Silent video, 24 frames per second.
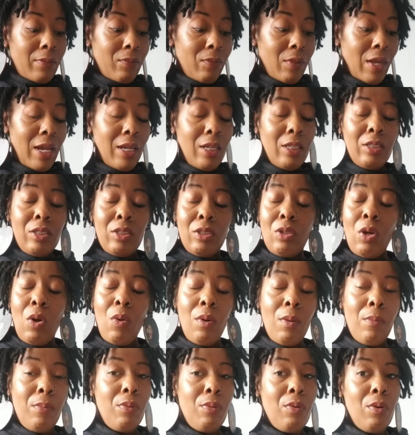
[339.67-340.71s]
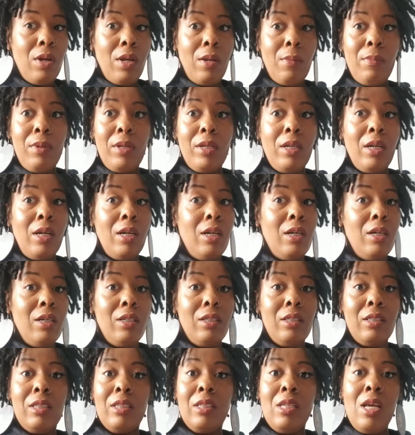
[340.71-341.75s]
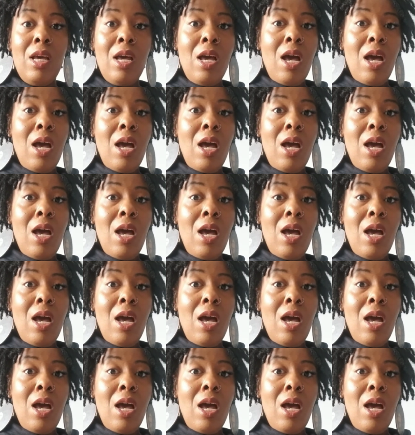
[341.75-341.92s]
That is so important, because